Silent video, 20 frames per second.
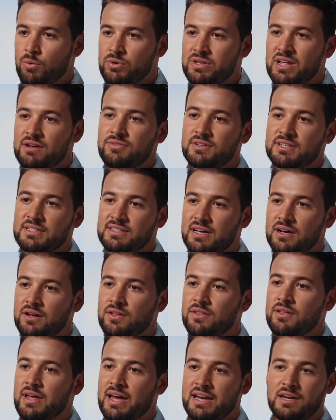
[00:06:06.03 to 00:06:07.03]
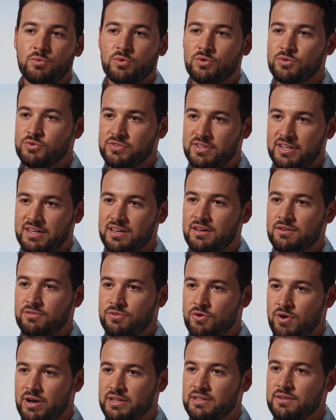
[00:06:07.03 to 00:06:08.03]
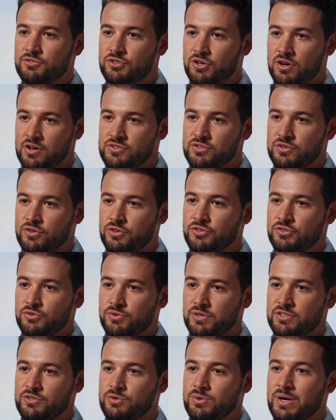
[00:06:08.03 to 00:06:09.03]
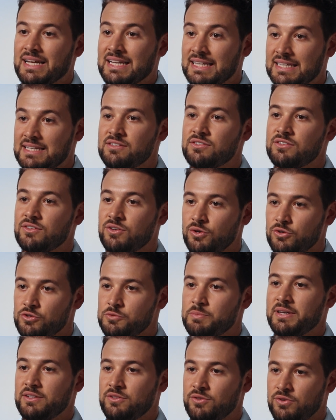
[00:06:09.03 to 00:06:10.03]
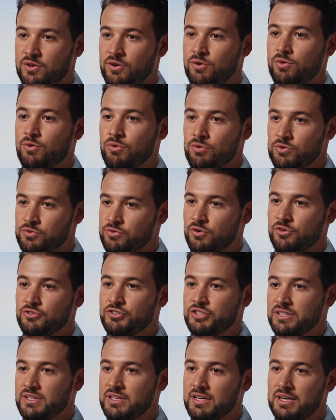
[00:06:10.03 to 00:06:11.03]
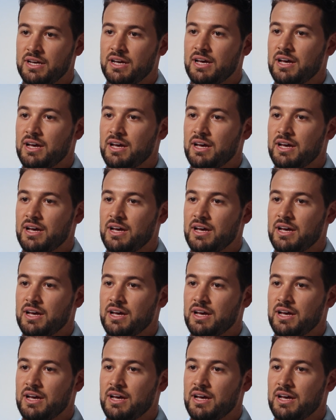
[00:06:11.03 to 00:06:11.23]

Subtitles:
I would definitely tell anyone who's thinking of corrective jaw surgery to at least go speak to their oral surgeon.